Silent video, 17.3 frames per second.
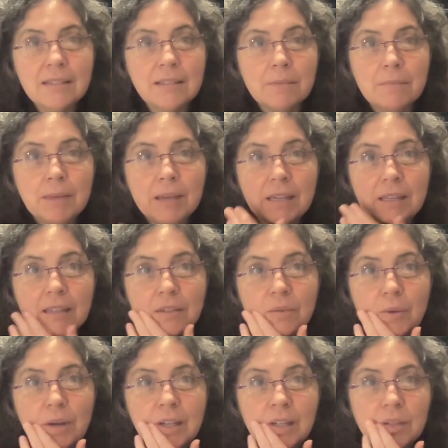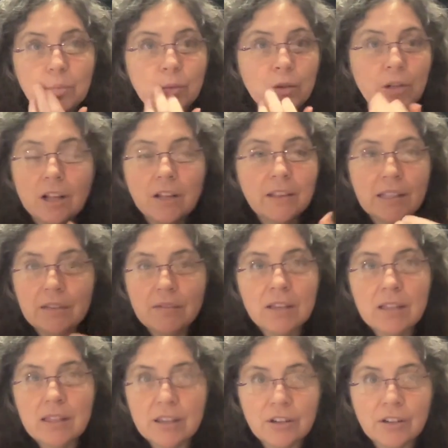to make, right? We're not
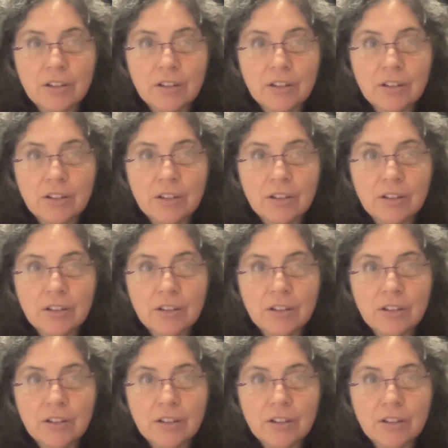living their